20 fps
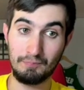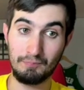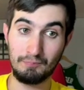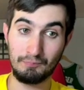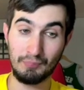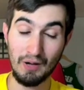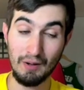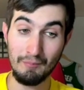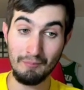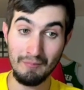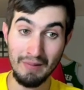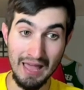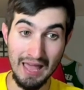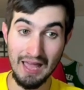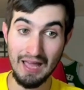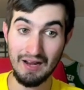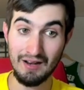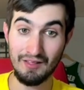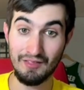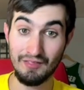But
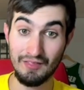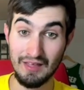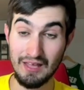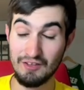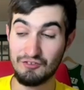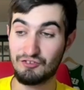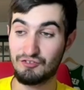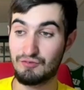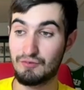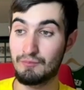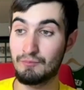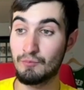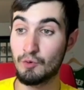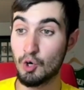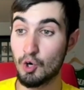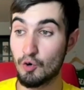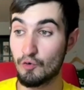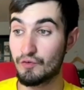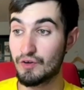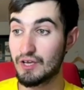man, this
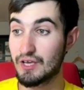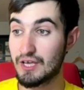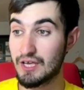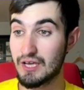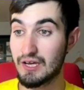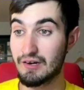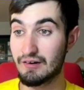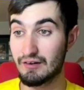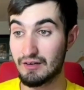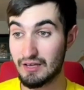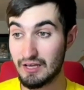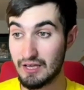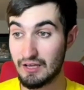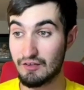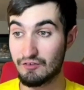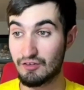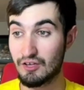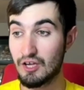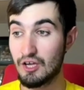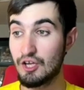move here
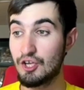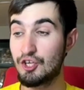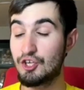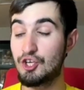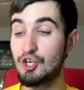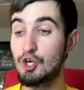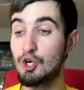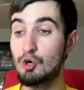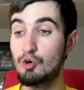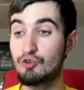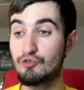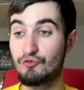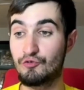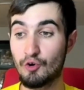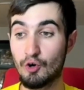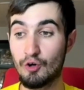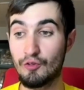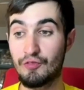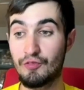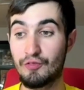is huge
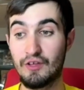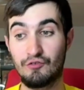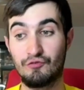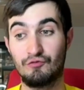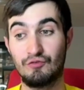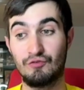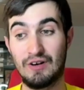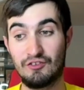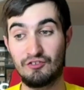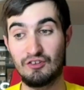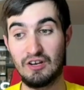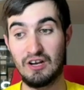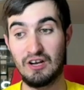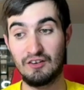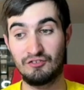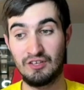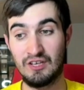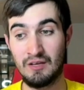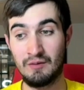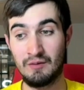for this Red Sox
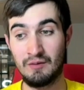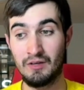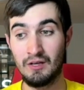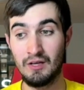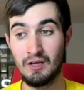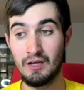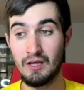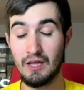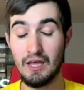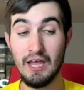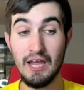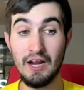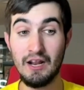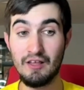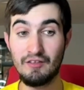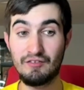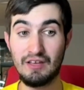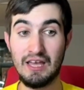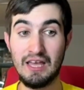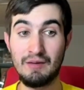team. It
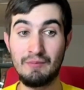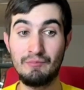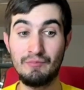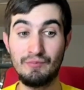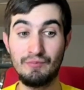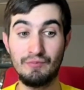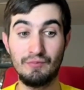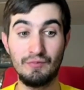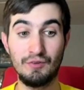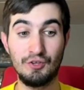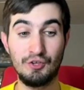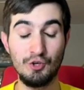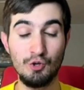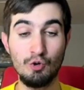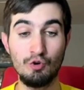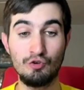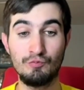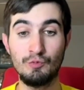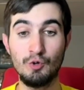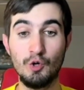is a
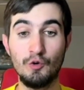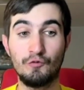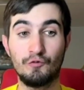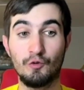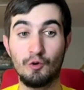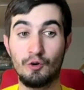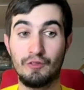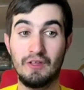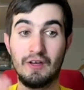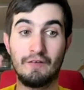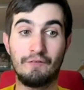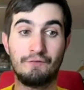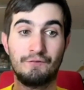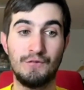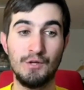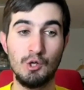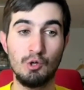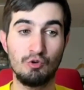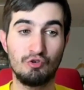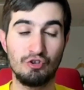huge move for their
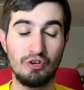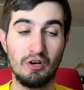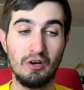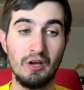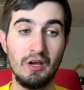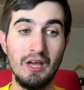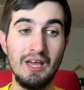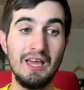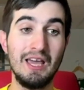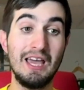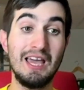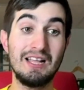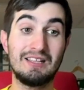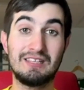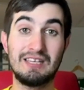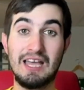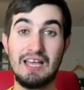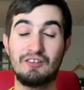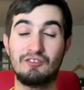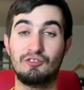future. It
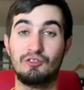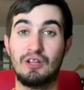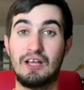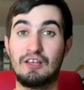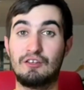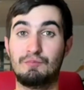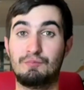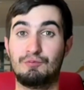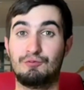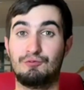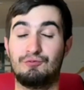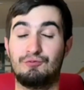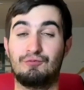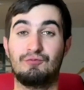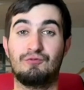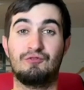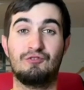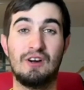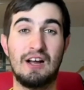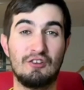takes less
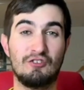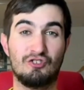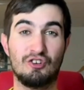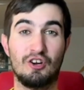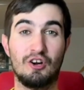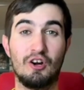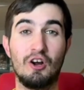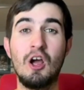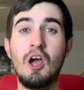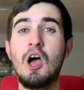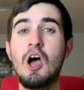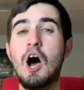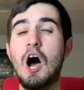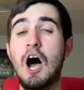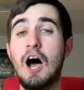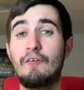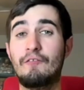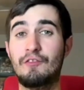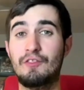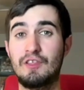pressure
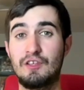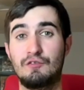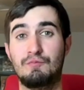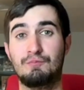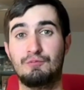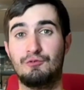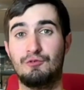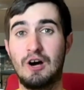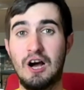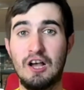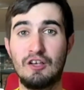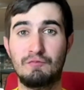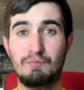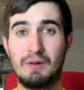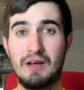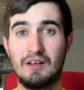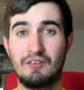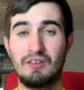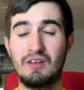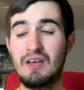off of these
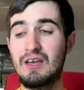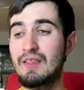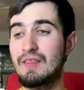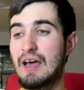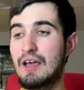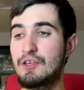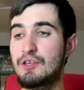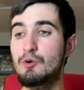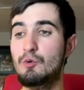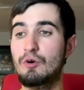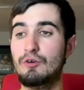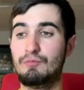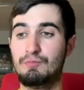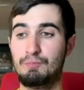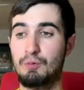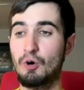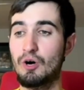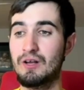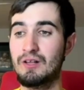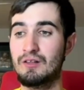prospects that you were
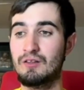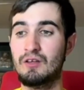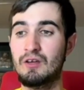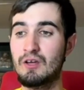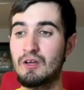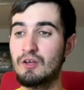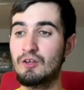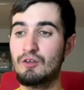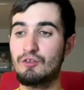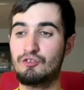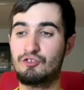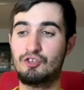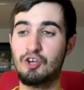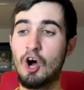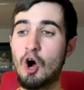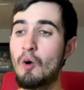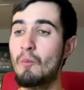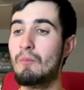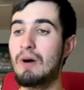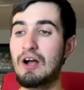putting
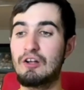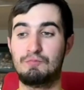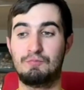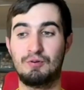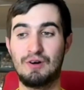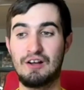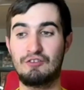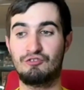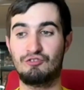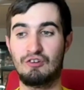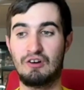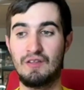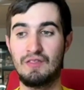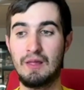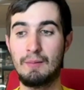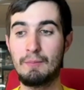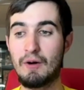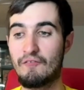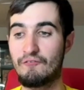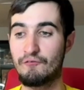so much pressure on
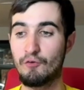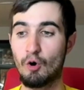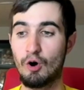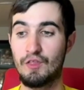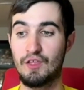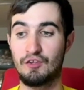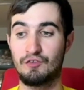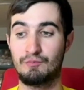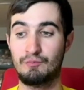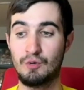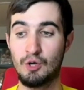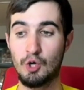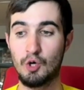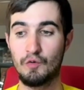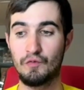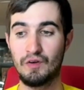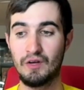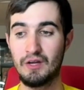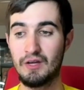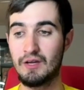them before this
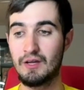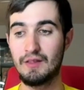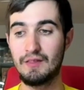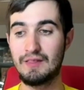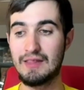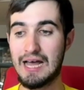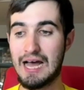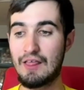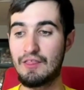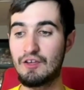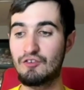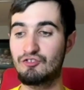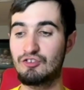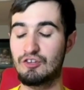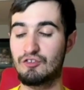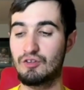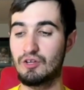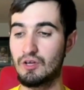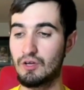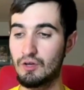move. Now there's
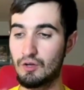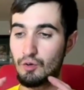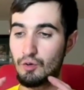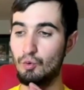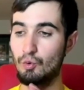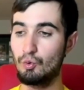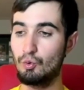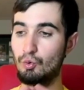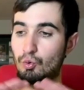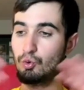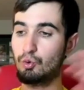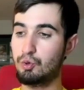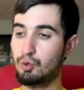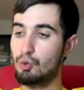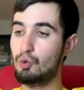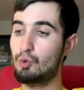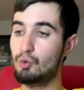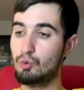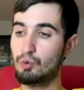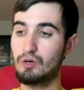just,
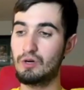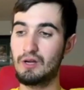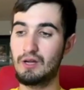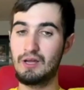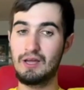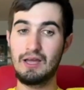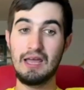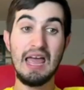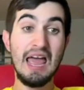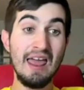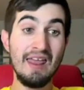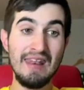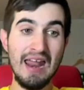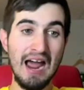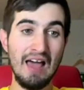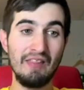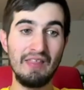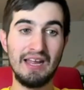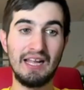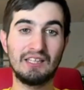whoo. And
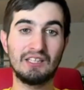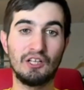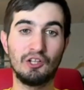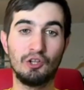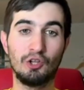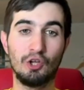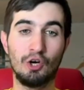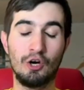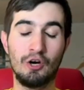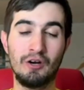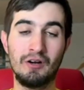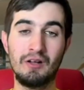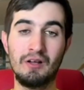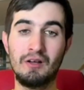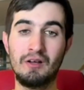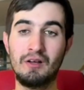now they get to learn